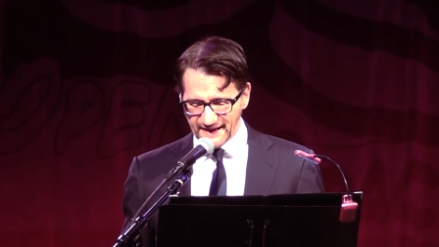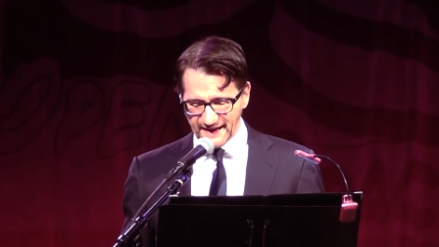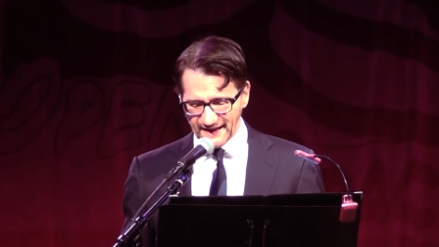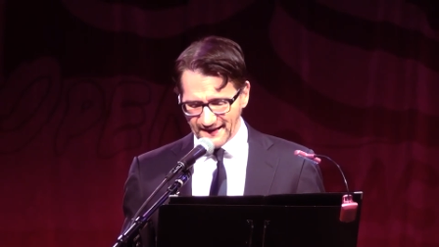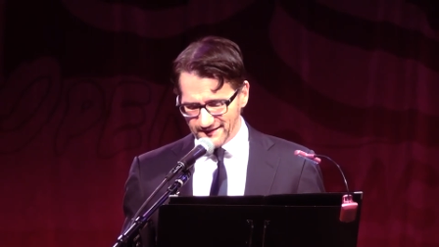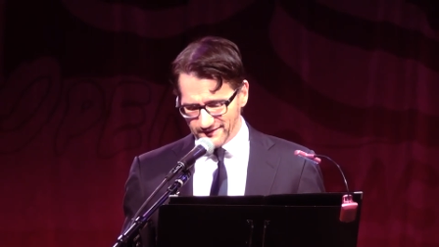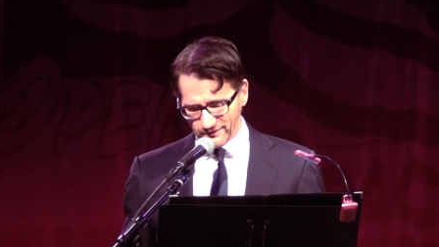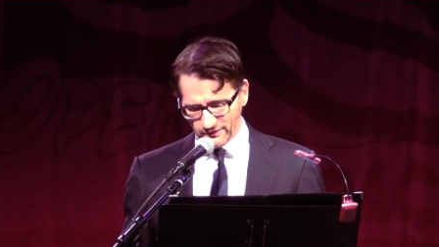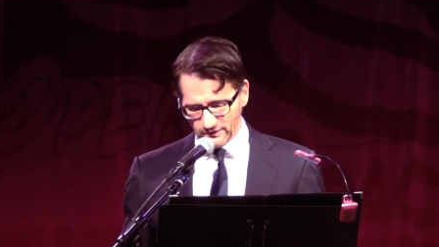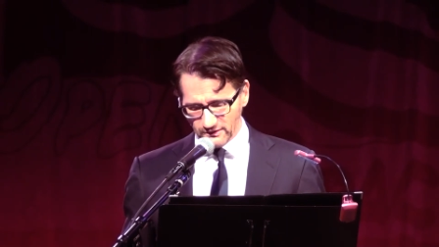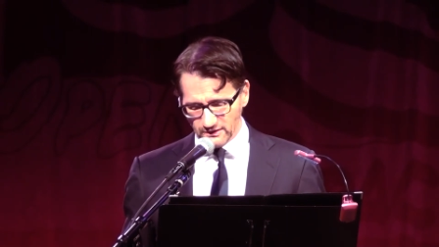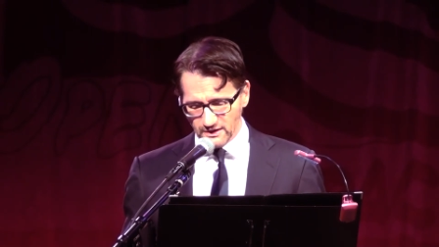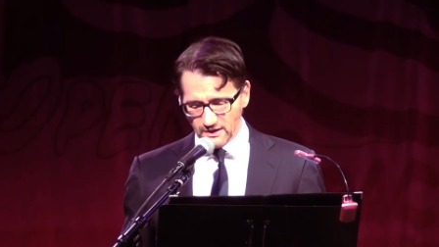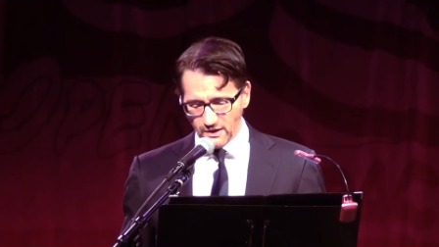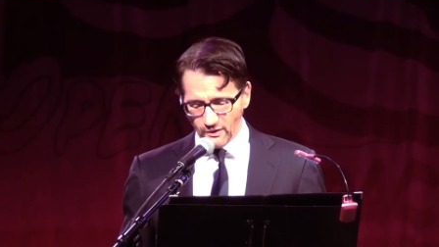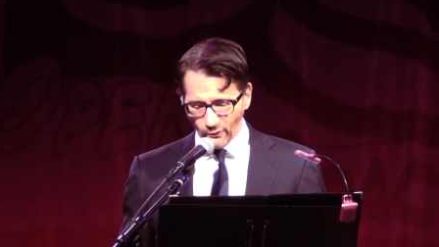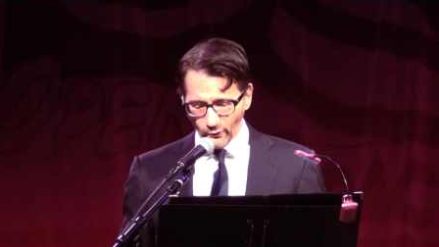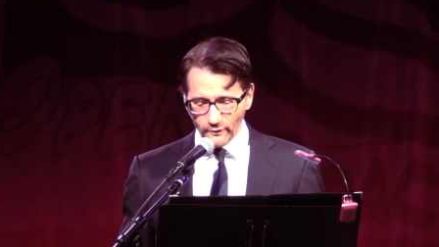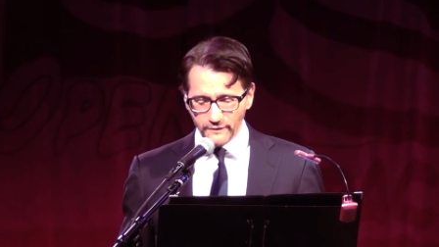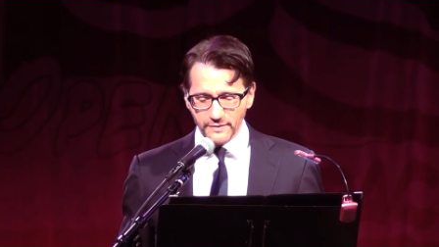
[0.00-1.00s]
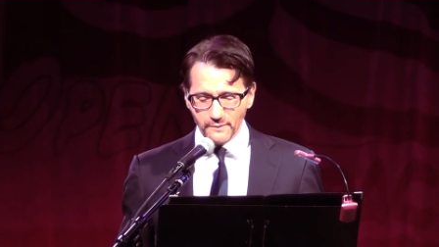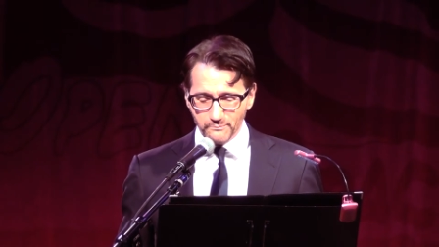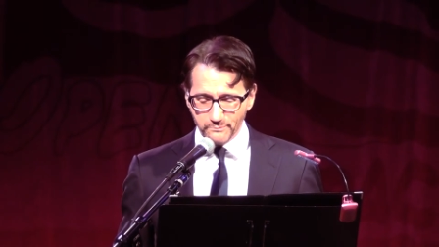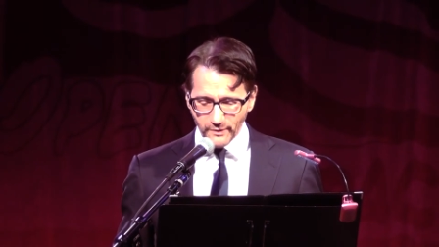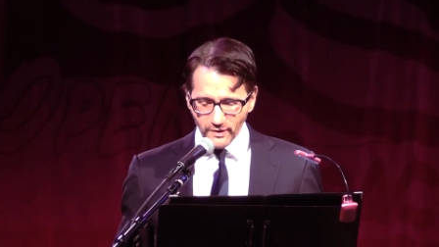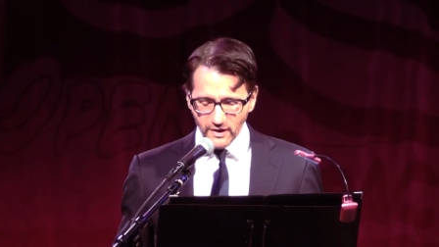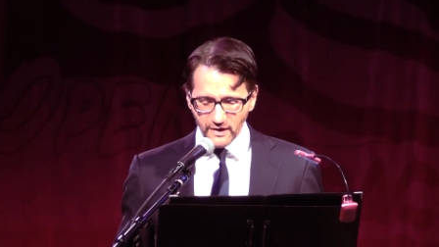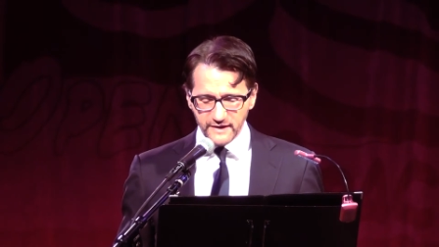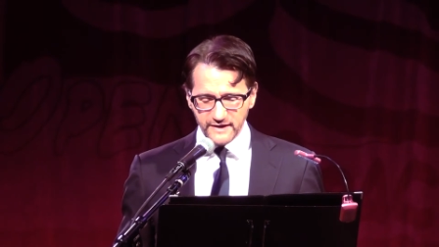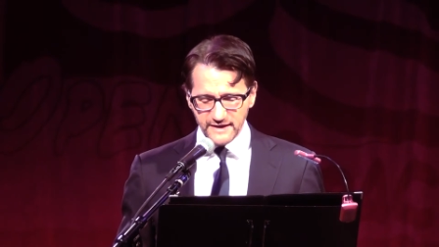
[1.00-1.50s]
candle, or the
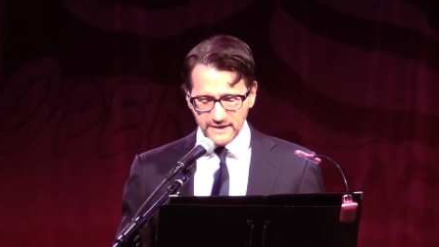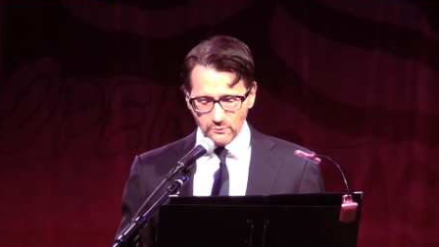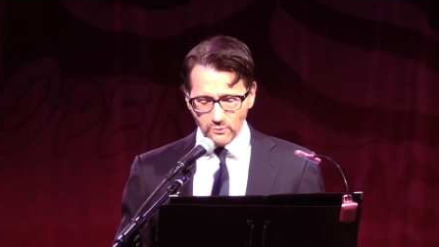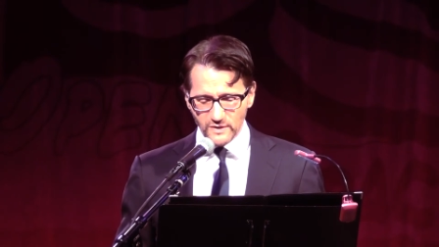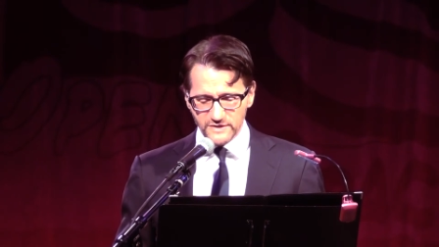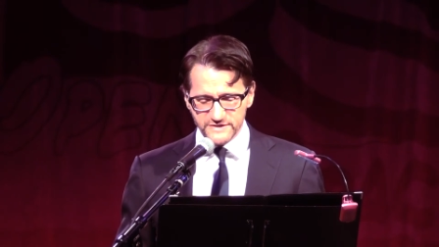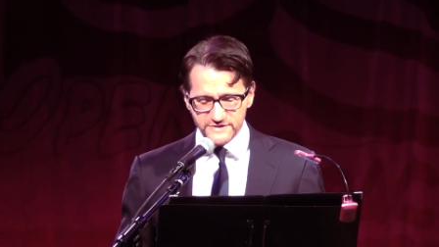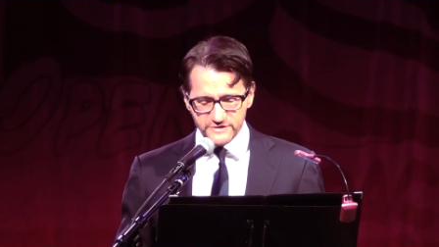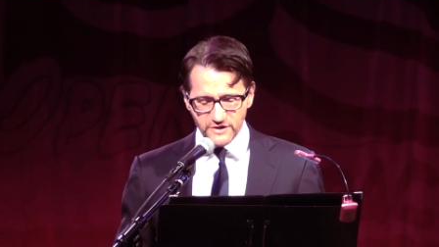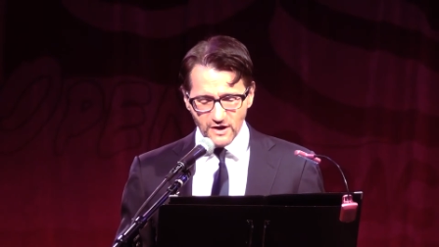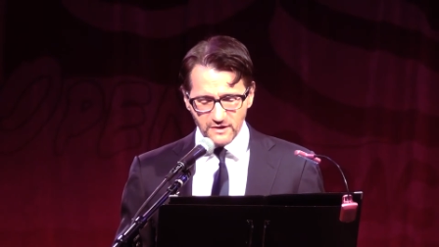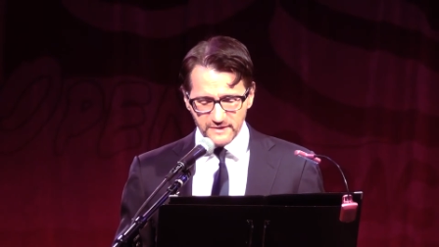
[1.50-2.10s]
book he once